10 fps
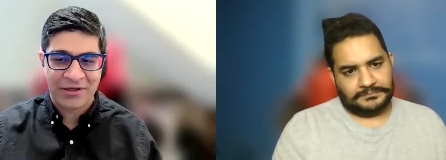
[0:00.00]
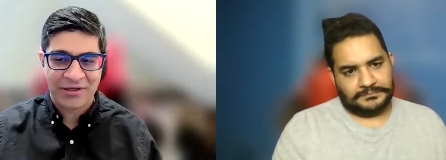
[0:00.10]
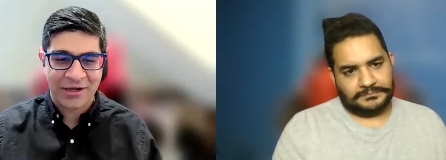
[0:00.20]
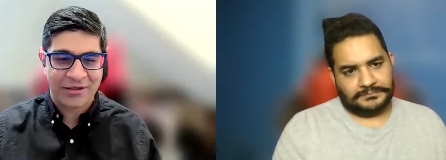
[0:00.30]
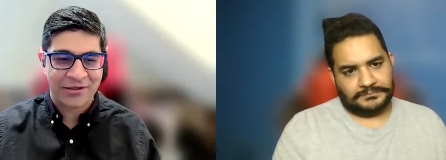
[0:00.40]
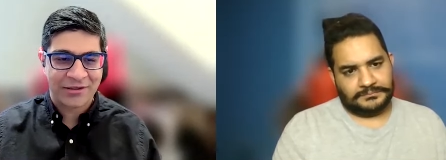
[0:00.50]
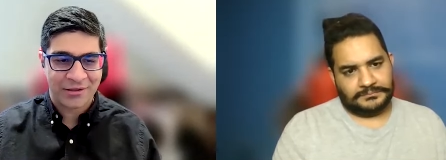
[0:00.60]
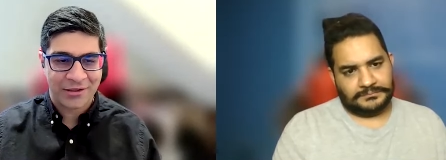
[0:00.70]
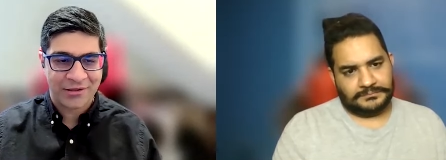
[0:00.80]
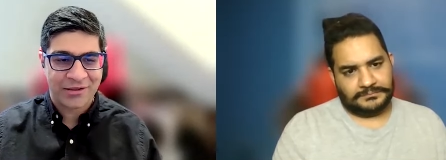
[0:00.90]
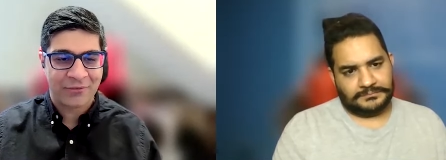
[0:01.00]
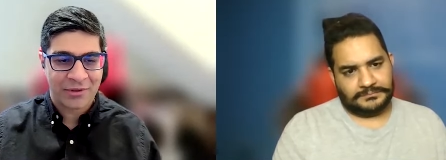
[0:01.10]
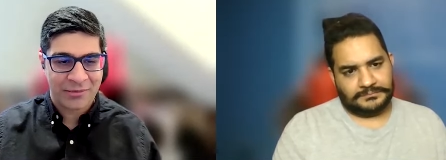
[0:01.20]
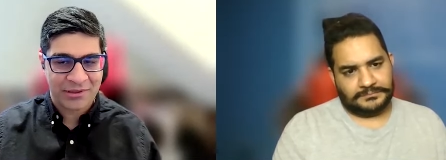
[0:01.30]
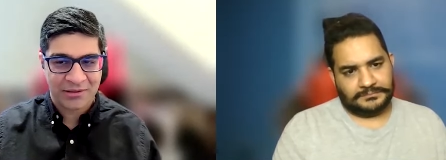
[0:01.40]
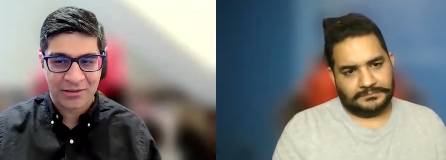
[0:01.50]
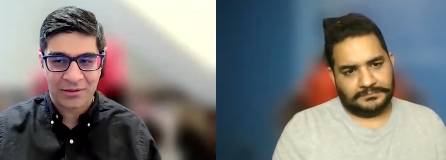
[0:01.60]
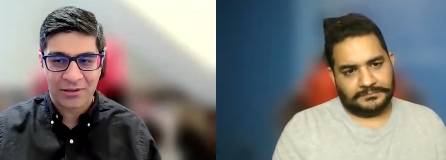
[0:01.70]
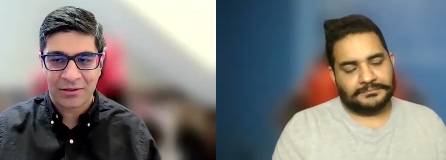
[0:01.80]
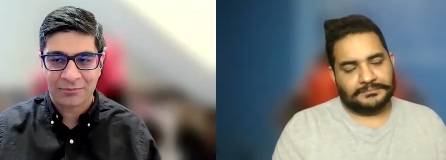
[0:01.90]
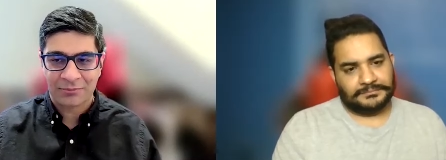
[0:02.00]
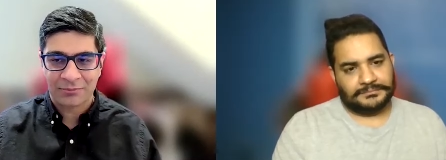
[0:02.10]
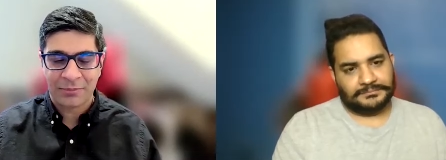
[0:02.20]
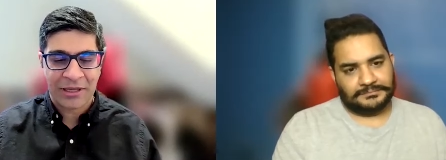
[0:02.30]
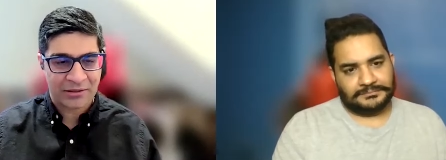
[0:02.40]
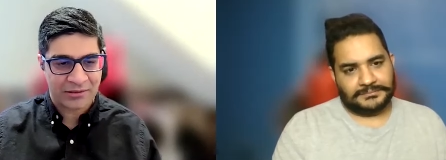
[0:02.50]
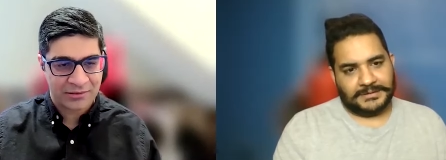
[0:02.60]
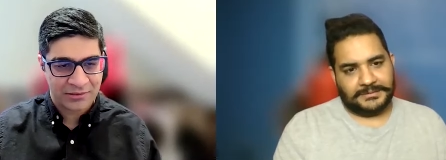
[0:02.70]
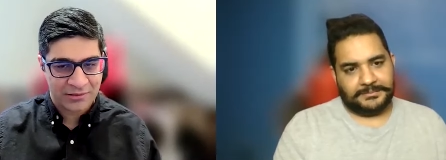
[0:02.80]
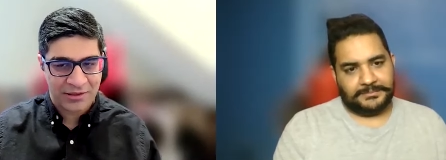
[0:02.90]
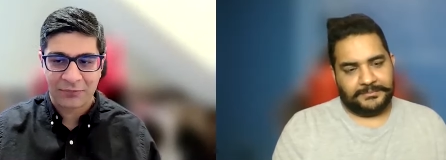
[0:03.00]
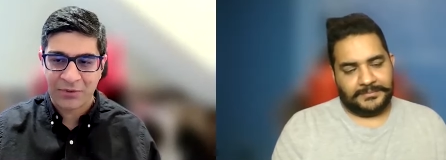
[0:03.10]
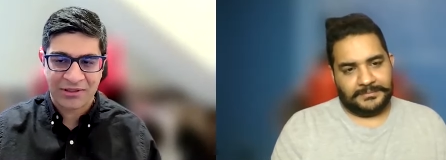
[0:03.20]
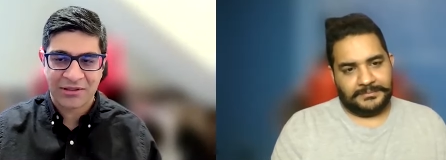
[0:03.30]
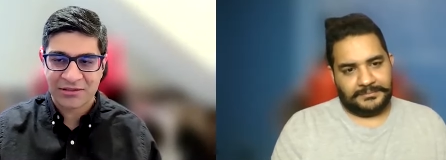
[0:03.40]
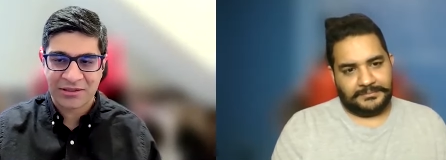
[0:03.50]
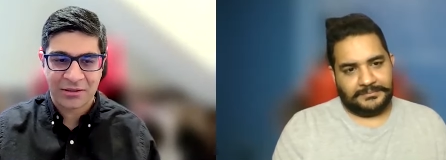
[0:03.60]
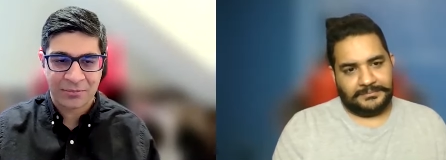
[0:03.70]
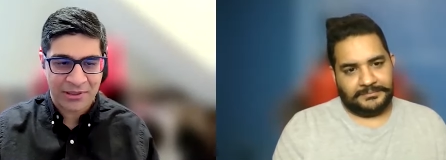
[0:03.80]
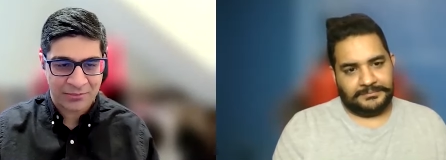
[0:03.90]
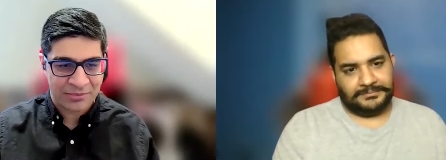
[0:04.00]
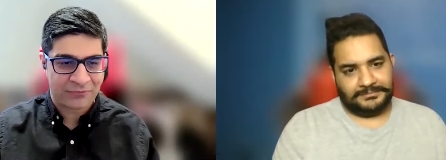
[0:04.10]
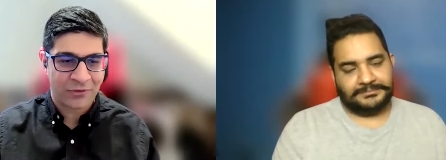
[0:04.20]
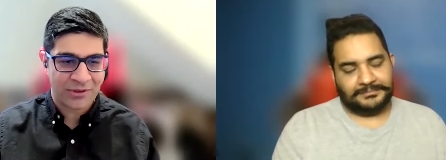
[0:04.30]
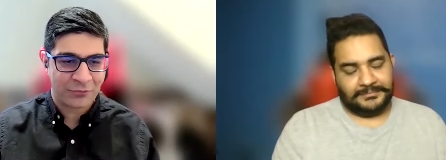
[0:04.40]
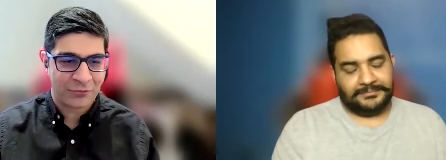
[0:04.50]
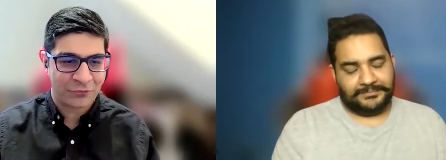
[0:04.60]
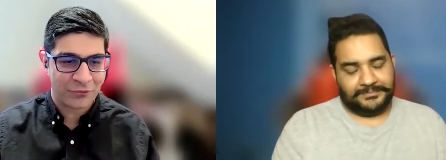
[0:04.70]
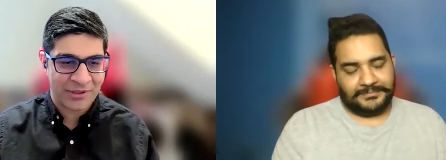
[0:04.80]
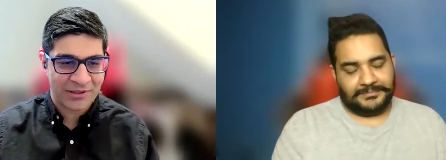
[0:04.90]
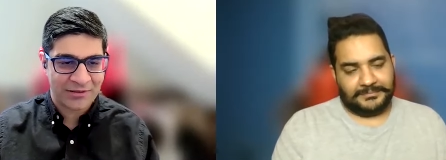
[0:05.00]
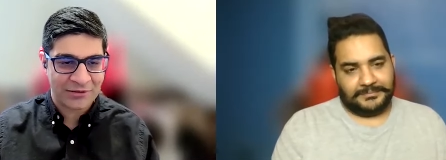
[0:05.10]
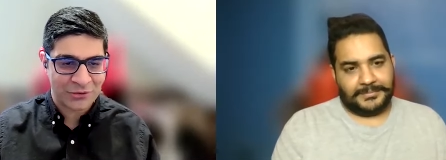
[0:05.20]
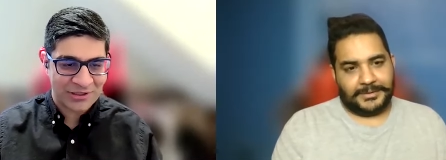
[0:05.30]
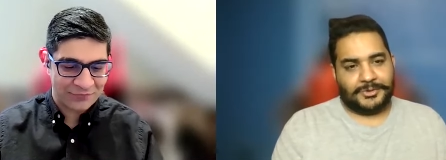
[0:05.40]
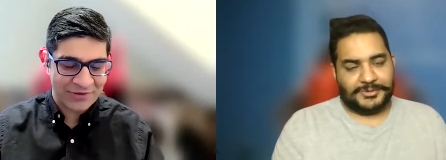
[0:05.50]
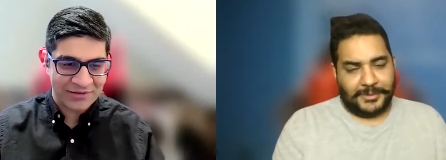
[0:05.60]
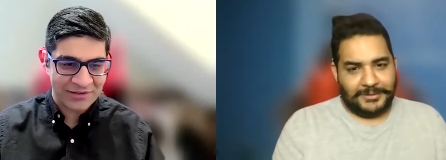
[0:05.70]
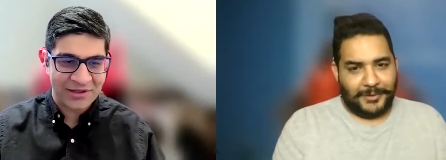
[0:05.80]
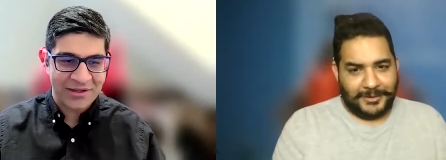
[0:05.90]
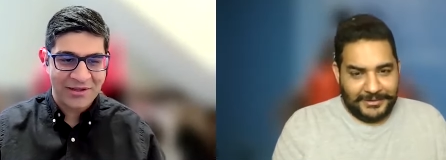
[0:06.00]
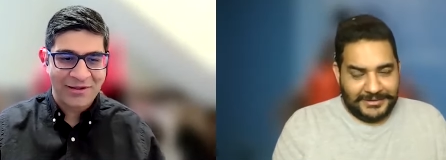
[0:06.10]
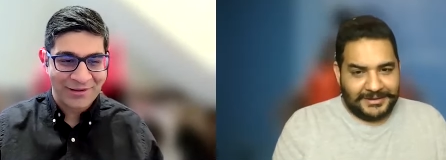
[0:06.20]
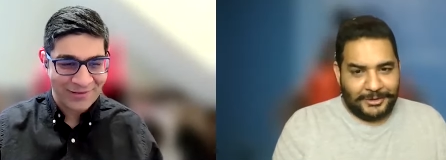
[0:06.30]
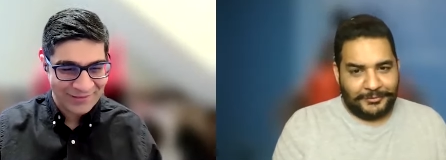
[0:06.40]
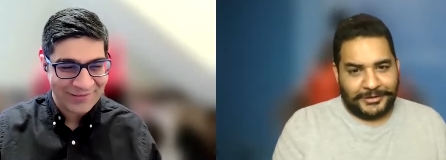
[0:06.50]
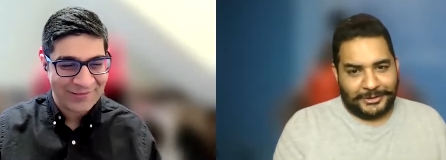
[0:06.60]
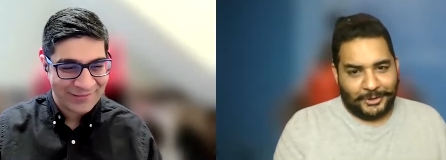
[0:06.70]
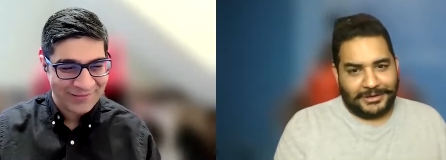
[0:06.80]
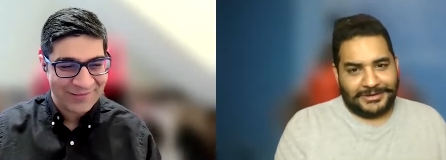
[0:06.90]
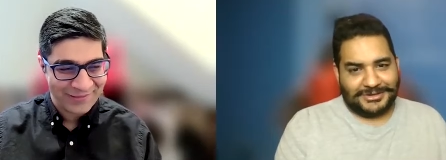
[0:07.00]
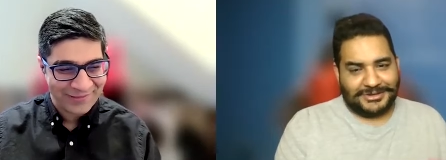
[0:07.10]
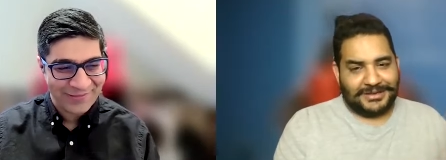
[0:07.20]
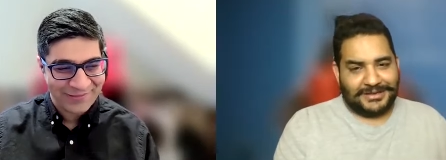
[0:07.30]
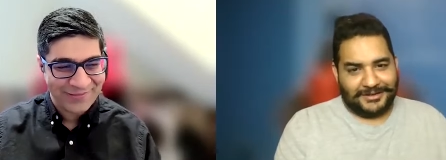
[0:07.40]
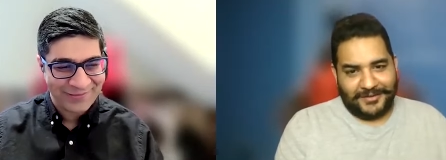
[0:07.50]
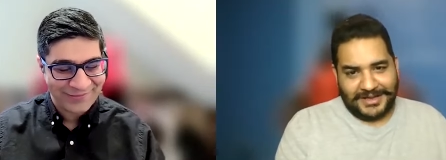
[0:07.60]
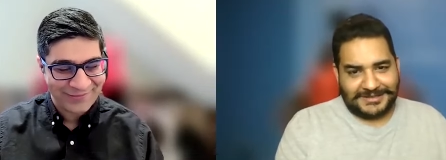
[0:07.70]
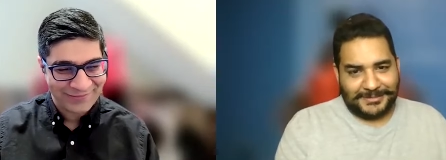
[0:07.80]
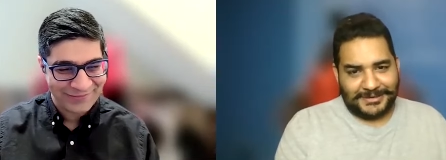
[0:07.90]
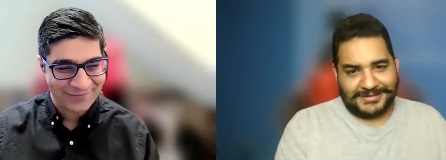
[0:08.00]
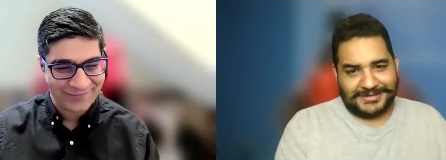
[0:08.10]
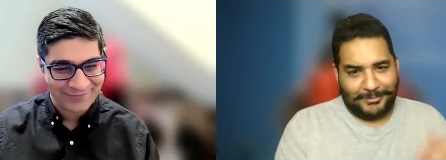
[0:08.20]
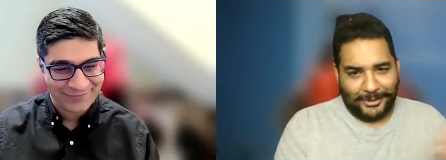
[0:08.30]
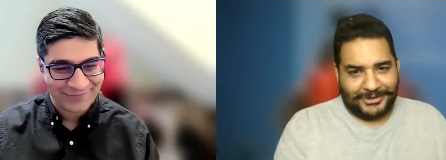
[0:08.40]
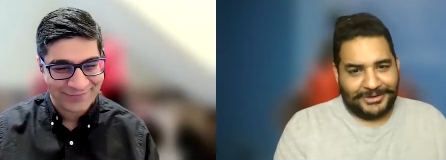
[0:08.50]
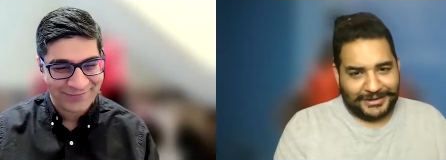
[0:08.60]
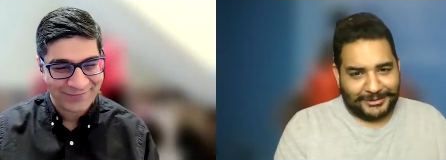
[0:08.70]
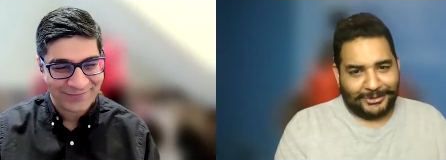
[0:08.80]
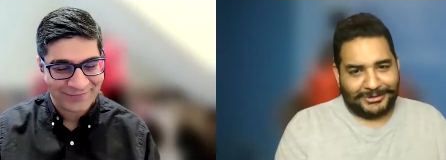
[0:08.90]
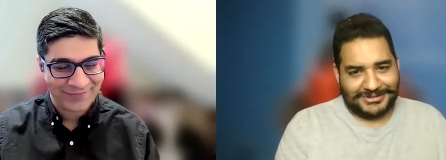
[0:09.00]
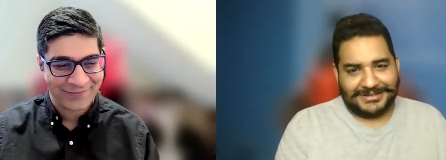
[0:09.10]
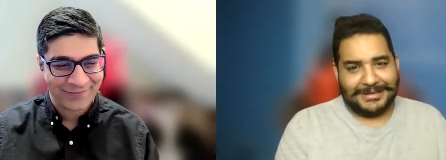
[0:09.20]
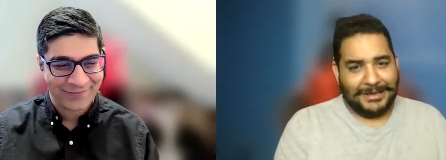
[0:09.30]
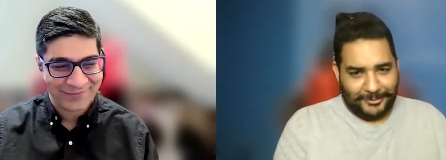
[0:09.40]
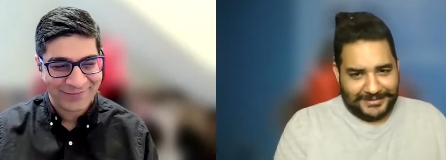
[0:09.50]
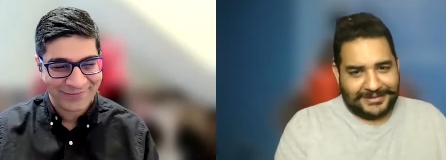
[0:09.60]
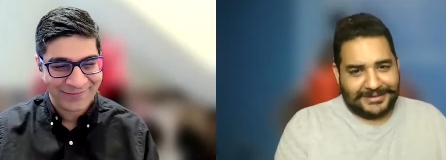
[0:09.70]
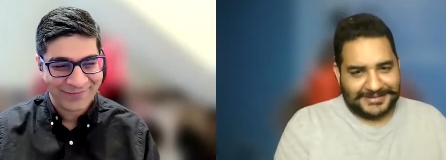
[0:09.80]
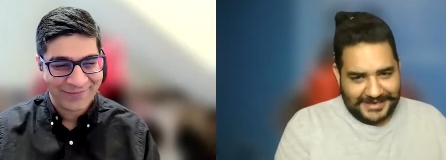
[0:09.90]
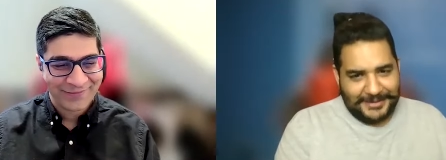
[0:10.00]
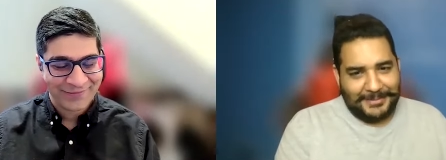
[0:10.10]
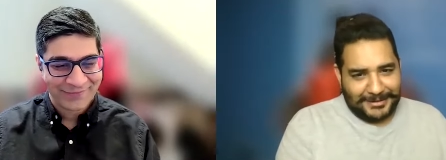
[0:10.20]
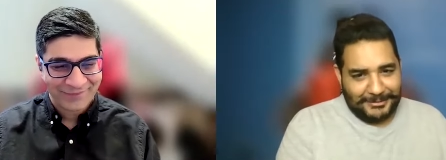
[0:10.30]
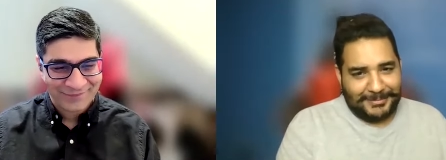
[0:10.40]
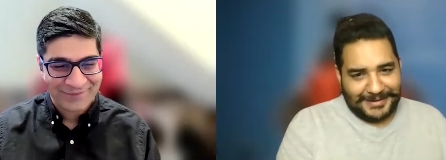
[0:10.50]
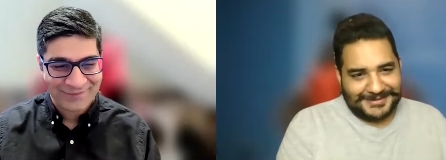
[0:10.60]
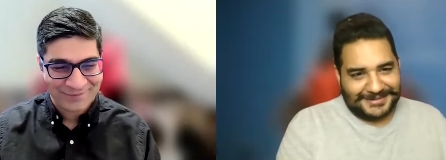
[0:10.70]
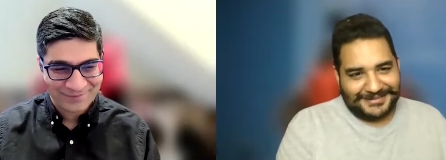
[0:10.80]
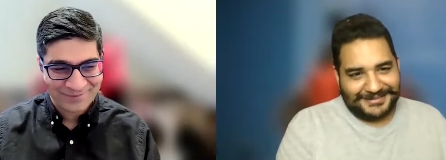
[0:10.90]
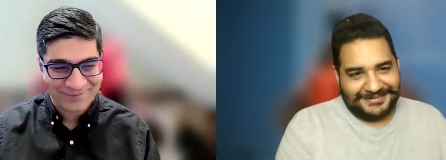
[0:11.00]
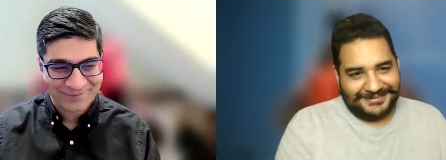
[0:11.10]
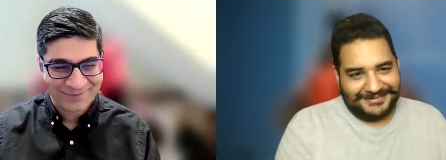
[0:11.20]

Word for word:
Speaker 1: worked at a at a government uh, bank I worked at State Bank before I moved to America. So I when, that...
Speaker 2: when we think of technology and advancements and modern technology, we think State Bank of Pakistan.